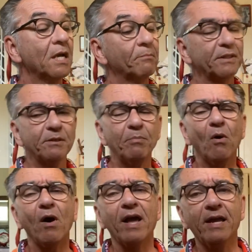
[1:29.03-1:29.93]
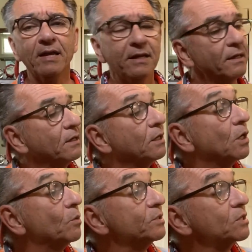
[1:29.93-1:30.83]
But the boy,
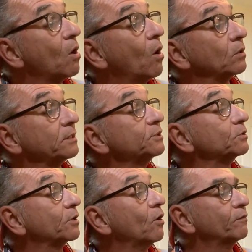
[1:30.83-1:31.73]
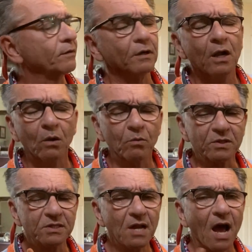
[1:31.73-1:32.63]
who was called Little Gopher,
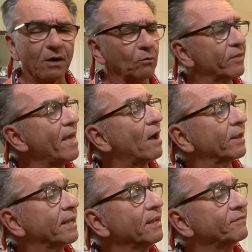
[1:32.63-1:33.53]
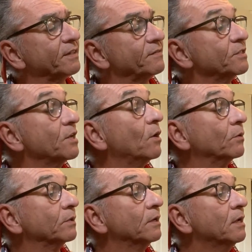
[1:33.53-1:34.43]
was not without a gift of his
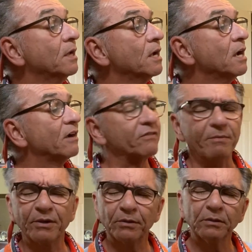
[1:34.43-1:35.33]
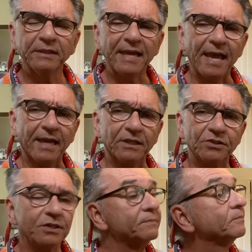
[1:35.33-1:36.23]
own. From an early
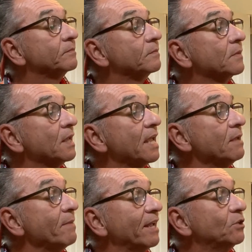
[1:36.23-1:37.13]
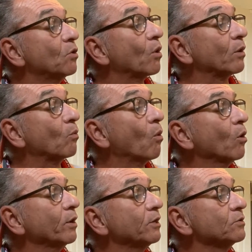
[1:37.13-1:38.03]
age, he made toy
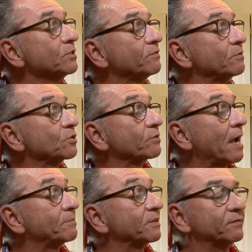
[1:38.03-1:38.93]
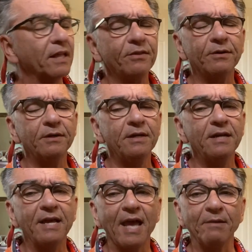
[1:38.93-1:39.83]
warriors from scraps of leather
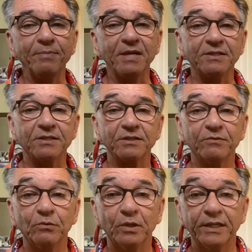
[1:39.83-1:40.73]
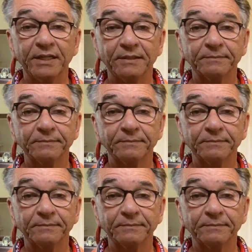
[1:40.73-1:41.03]
and pieces of wood.